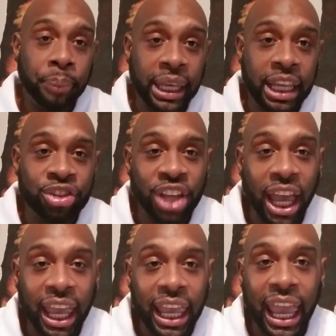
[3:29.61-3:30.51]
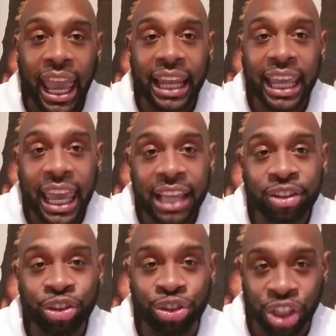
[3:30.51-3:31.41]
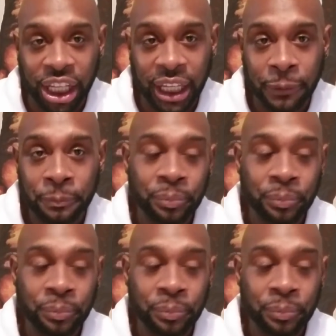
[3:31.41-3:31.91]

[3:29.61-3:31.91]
PJ and SG.